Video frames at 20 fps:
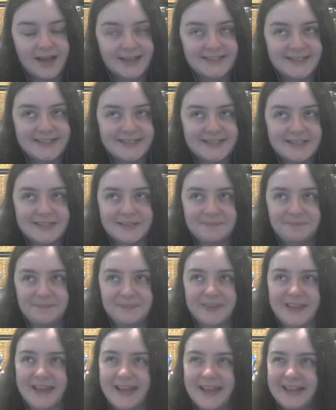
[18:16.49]
Just
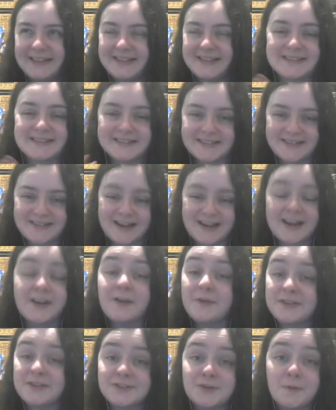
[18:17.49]
it doesn't sit and I
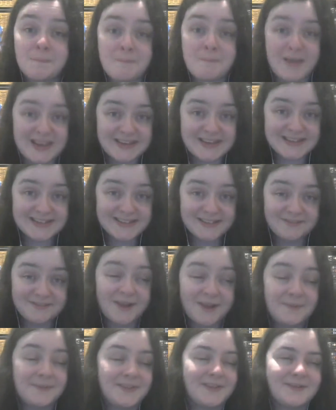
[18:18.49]
know it's not meant to sit
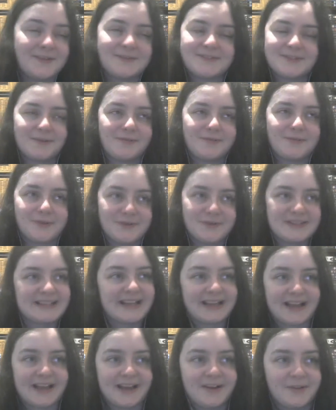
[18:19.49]
right with you, so of course
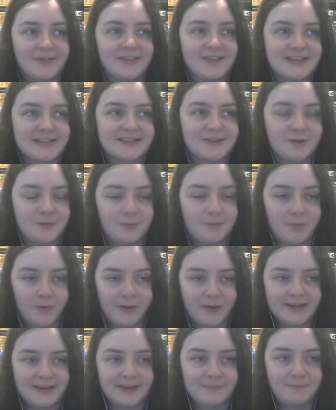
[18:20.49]
like I know that that's the whole
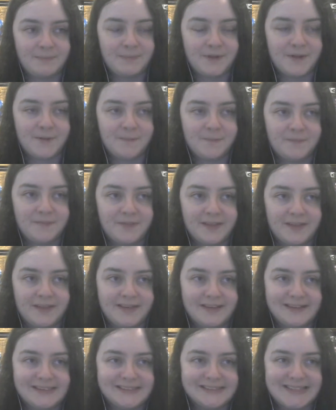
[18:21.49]
point, but
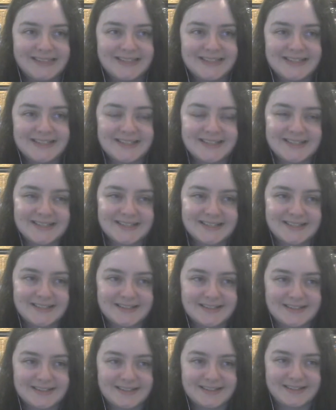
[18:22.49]
it
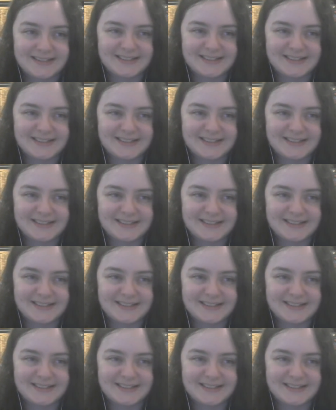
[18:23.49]
just